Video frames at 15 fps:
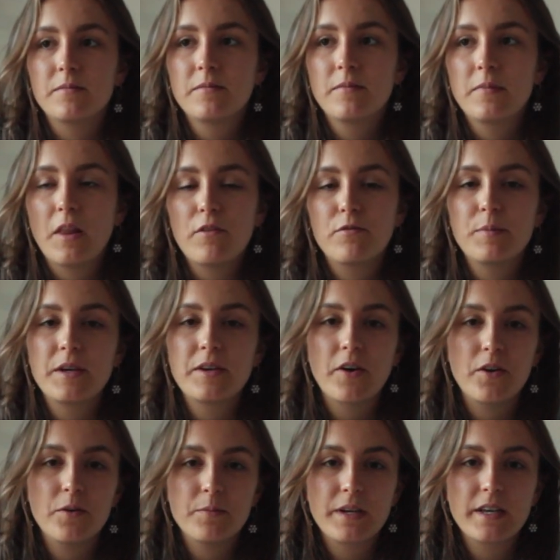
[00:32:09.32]
love being
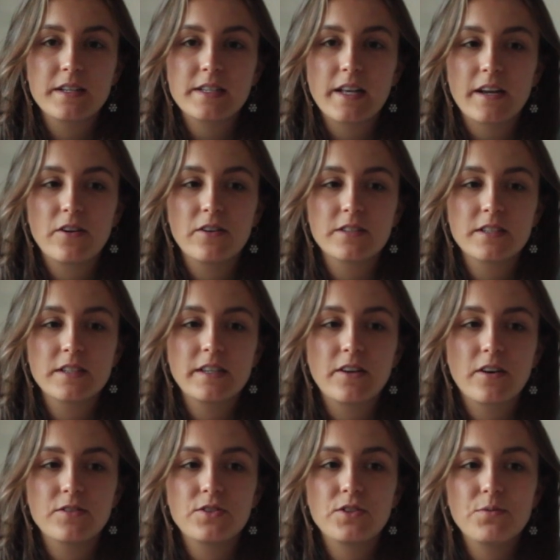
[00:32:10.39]
home because I constantly
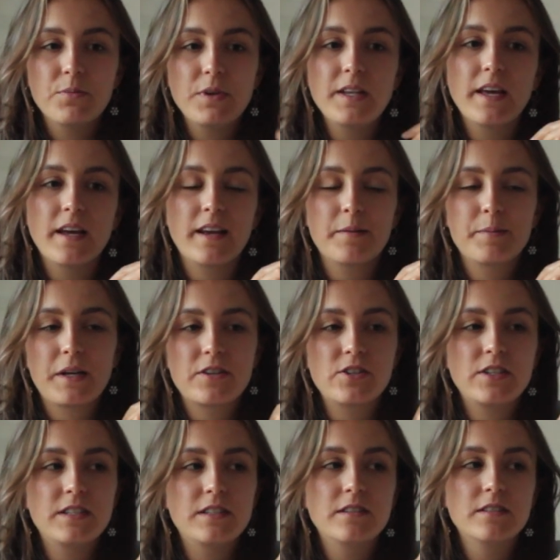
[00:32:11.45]
consume media, and I'm
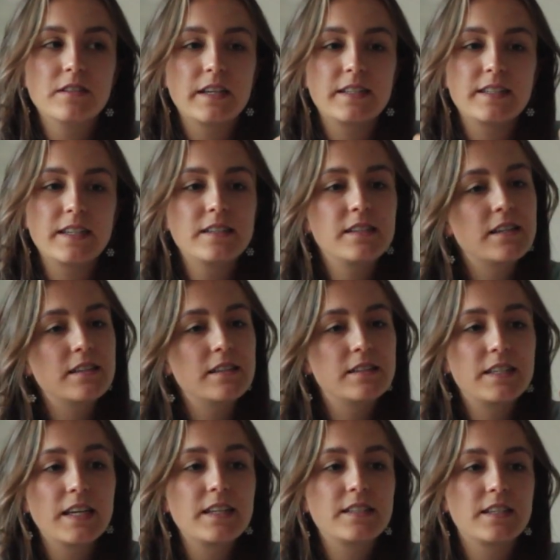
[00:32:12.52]
actually
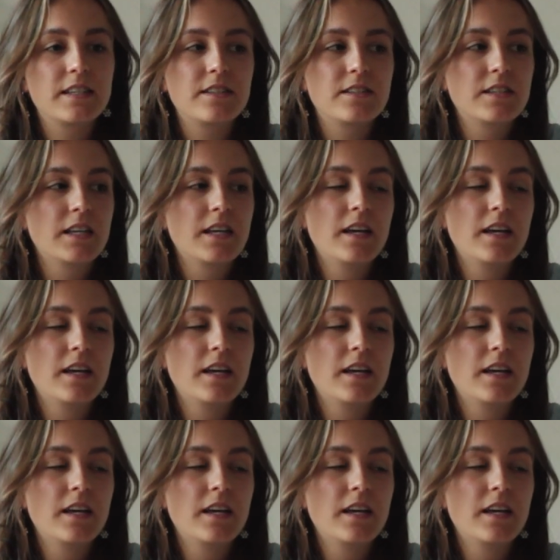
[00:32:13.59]
addicted